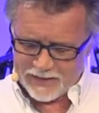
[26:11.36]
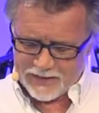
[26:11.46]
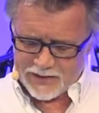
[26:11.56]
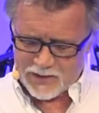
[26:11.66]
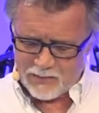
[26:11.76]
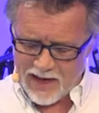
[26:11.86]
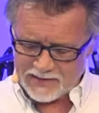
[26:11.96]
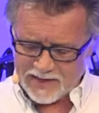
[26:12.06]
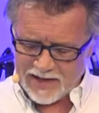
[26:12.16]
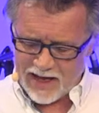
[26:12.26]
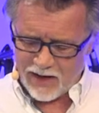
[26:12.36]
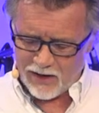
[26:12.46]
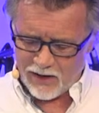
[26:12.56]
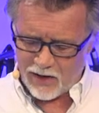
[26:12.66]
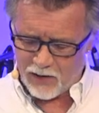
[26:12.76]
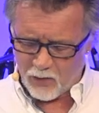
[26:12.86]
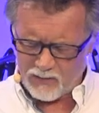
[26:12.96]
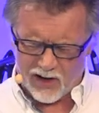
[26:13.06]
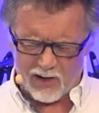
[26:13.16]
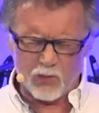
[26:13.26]
So imagine that. We've
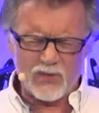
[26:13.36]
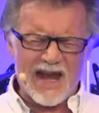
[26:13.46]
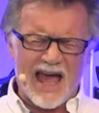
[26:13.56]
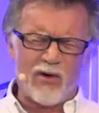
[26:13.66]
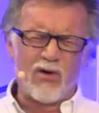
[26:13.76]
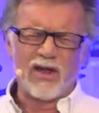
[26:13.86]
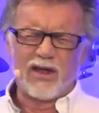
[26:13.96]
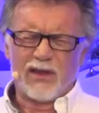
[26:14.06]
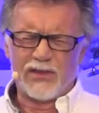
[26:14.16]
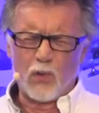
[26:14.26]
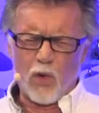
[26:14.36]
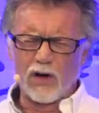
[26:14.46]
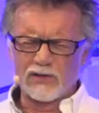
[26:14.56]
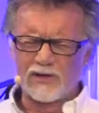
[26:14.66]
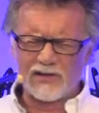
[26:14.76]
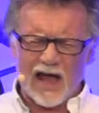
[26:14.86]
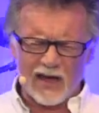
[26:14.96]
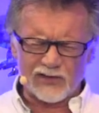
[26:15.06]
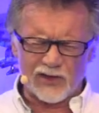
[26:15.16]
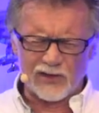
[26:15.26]
got now the water
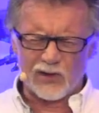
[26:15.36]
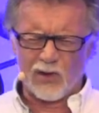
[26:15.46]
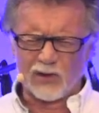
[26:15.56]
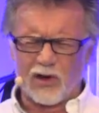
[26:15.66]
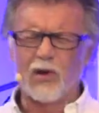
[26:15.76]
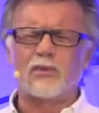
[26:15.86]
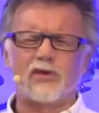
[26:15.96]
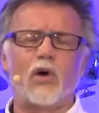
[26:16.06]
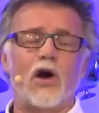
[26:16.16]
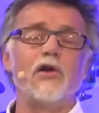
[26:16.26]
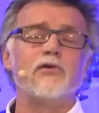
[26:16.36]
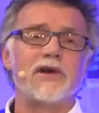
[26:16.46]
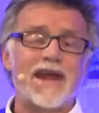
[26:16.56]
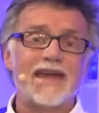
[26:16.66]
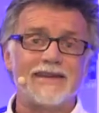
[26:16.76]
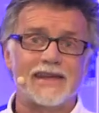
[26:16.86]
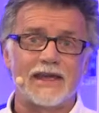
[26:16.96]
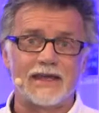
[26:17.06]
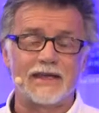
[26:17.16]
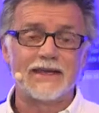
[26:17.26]
jars can hold up to
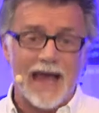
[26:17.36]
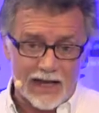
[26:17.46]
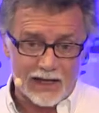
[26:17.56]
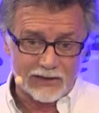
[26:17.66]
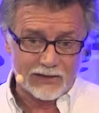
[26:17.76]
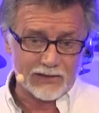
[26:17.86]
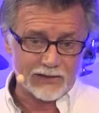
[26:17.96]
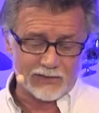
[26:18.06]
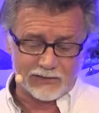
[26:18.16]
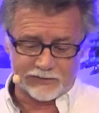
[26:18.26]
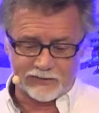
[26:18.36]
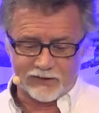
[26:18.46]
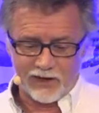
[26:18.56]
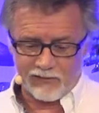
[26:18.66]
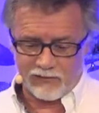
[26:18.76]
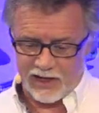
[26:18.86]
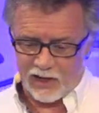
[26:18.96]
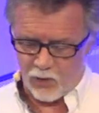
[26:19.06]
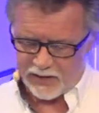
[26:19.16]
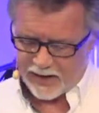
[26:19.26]
180 gallons of liquid.